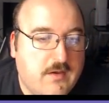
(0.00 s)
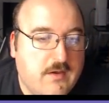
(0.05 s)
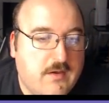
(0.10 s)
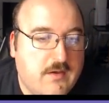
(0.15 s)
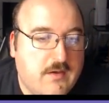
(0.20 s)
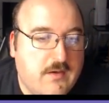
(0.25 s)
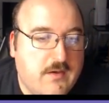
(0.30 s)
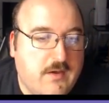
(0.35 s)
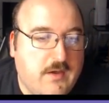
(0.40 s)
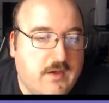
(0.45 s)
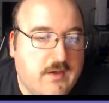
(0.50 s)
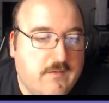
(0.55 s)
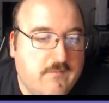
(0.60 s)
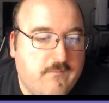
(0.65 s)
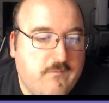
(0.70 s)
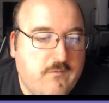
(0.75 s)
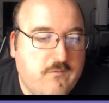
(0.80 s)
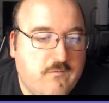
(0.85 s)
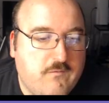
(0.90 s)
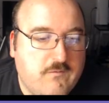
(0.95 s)
Yeah,
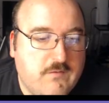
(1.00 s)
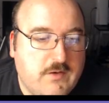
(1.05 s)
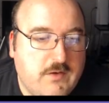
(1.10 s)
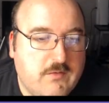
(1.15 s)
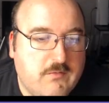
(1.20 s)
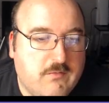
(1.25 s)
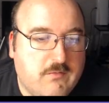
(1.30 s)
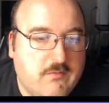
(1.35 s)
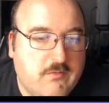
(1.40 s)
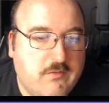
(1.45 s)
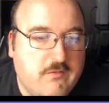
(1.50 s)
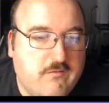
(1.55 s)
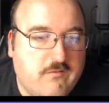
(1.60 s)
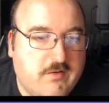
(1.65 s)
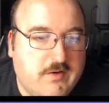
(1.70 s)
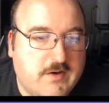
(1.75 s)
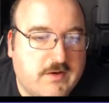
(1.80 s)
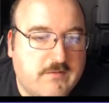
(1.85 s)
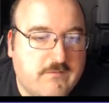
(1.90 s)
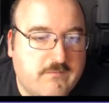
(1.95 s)
usually your ore
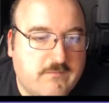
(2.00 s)
trucks